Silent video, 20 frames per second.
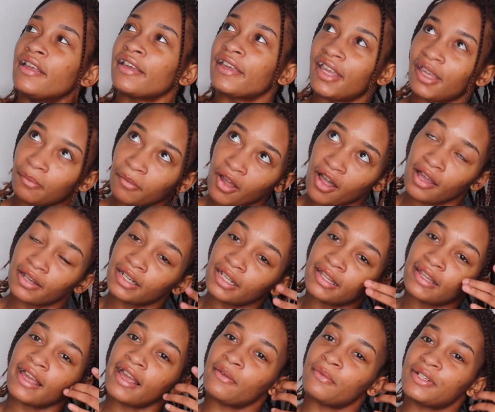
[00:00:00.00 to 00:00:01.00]

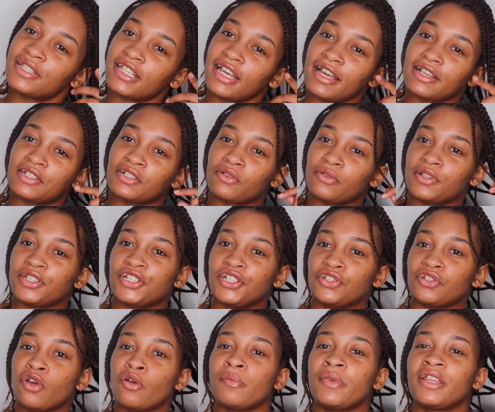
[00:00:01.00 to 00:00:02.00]
Kimani that I went to high school with, she
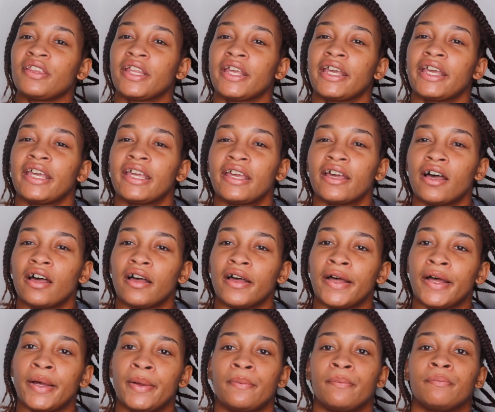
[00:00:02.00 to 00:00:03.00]
told me that
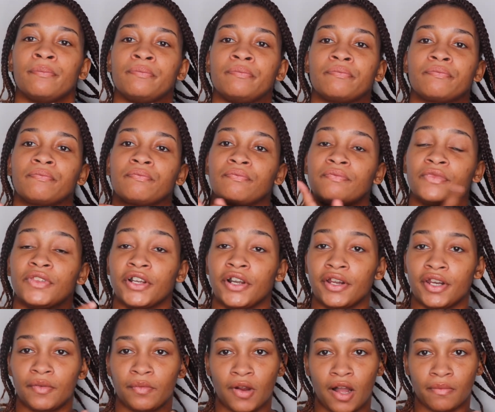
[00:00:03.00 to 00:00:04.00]
um, they're
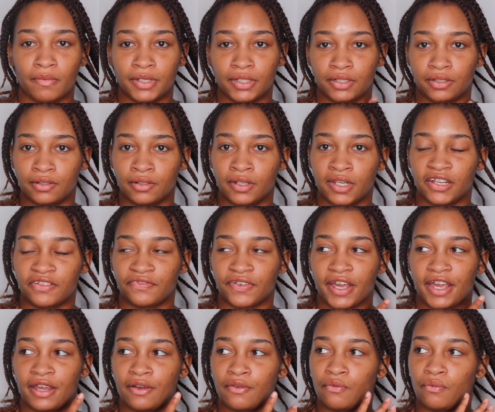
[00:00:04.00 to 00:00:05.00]
gonna probably, if
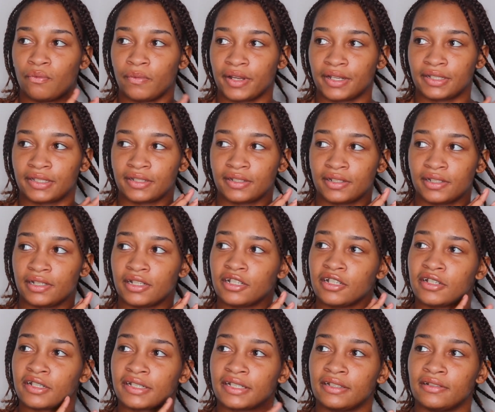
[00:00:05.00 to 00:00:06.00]
I went
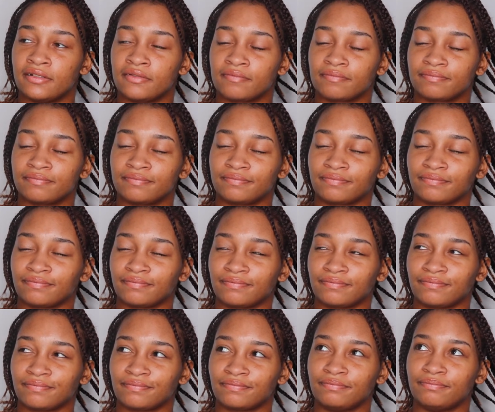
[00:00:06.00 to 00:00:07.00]
to
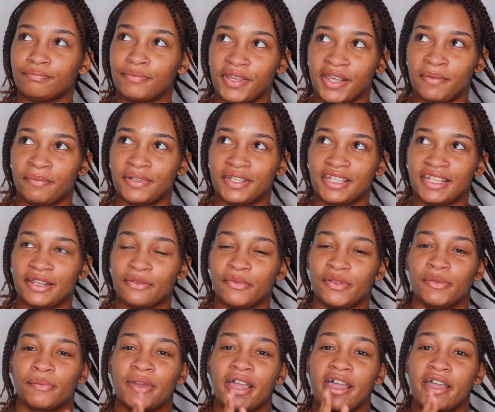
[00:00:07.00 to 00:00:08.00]
BMT
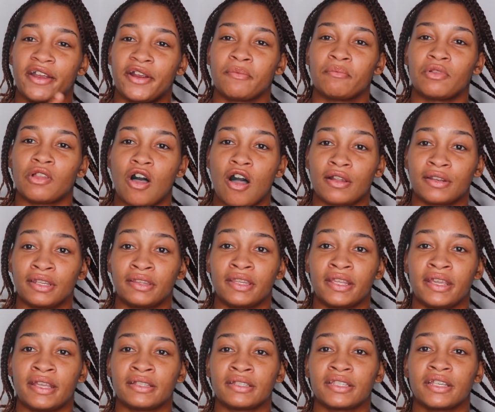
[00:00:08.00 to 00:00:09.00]
with my hair blonde at
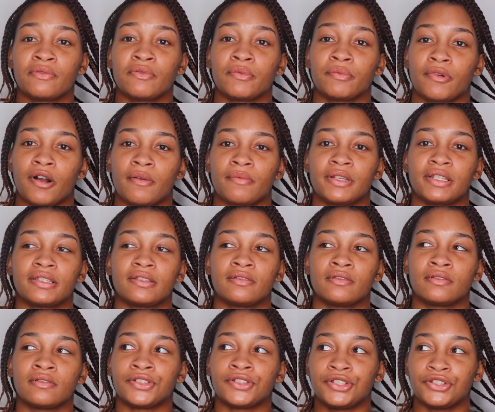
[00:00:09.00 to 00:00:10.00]
the end, they would probably
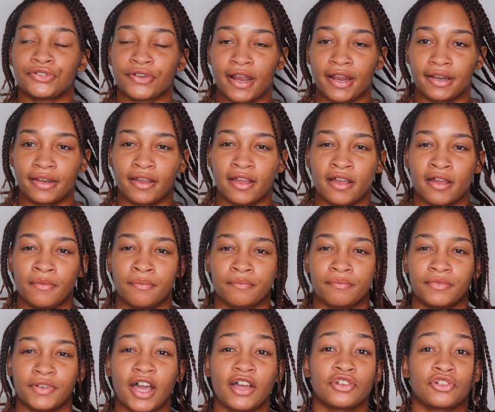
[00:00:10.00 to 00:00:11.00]
try um,
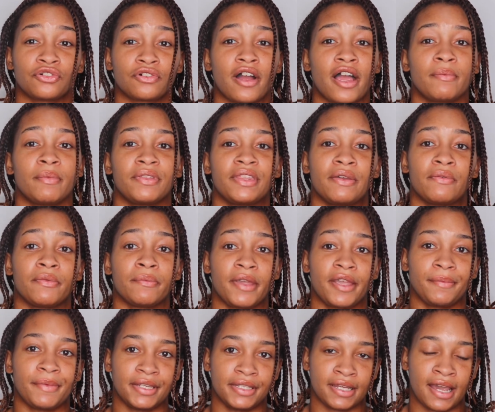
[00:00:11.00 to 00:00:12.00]
not try but they would
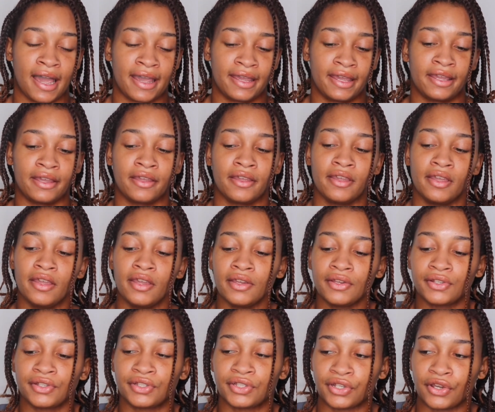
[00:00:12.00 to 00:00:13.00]
make me diet
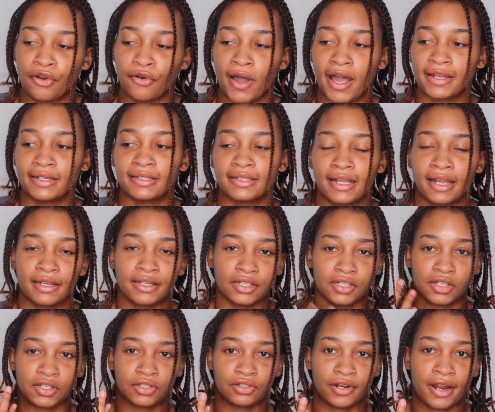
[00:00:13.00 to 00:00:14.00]
so I decided to
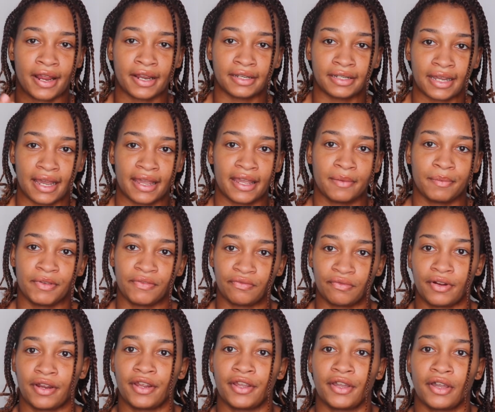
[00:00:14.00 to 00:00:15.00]
just try and diet
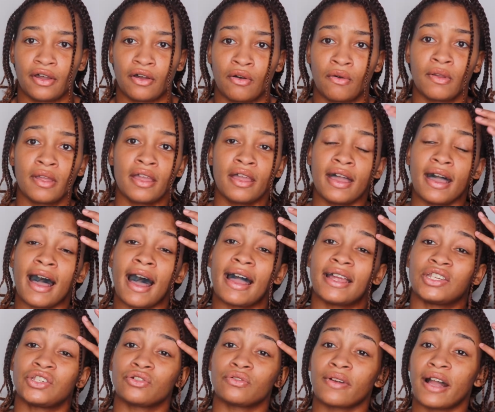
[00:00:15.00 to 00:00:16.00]
before I go
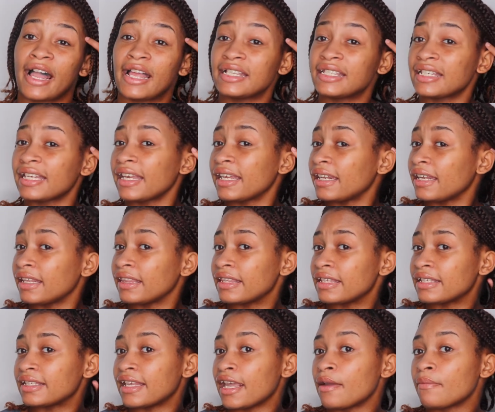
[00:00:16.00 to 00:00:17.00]
I tried to get it
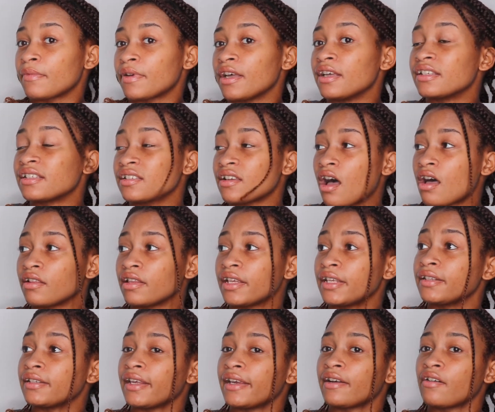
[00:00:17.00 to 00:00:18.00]
the same a
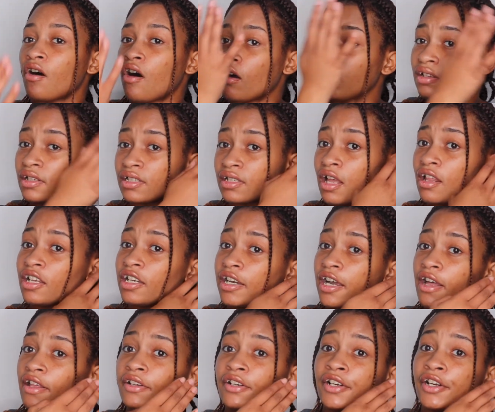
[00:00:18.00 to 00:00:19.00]
solid like all a solid
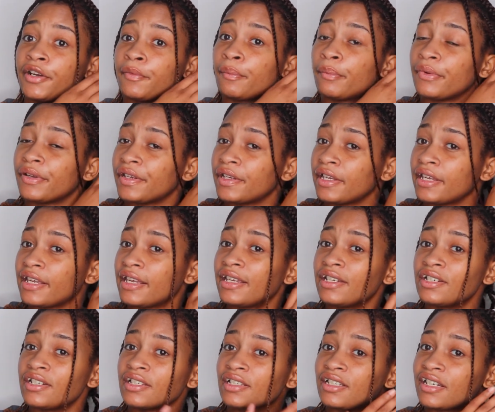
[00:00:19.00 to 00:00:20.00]
color but
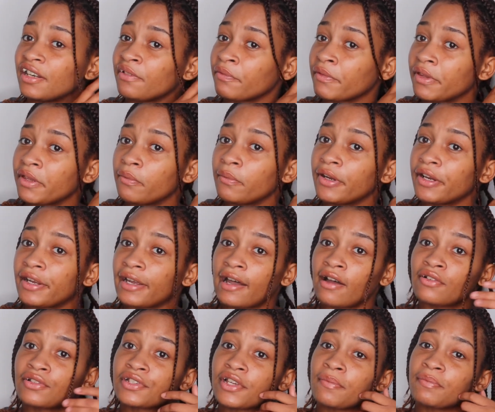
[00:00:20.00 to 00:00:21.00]
it just didn't really work
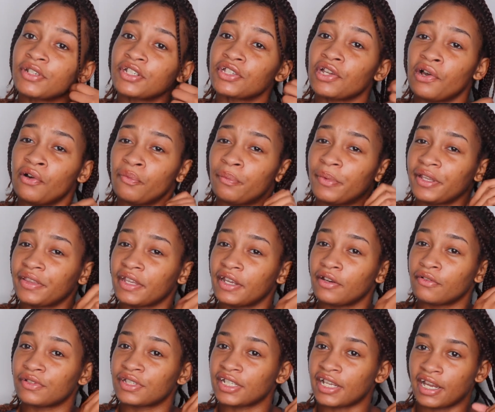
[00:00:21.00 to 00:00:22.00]
out so I'm just hoping they
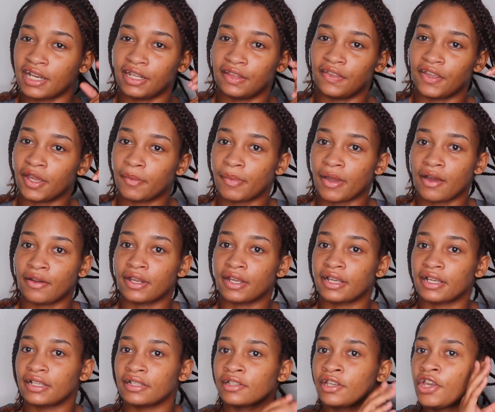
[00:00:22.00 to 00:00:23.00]
don't say anything about it
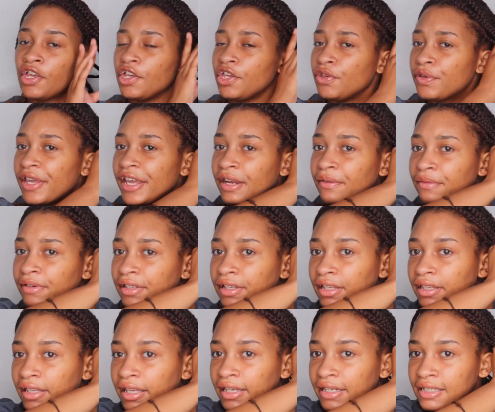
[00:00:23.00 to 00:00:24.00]
because you can't
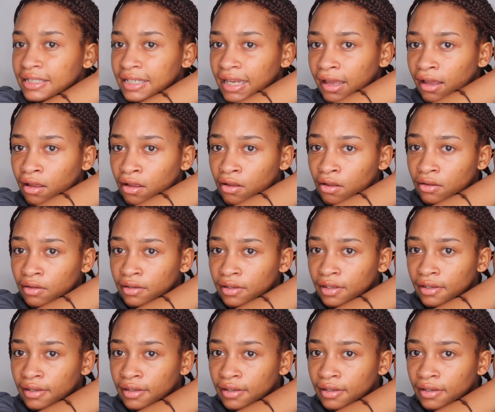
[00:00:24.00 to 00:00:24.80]
really like tell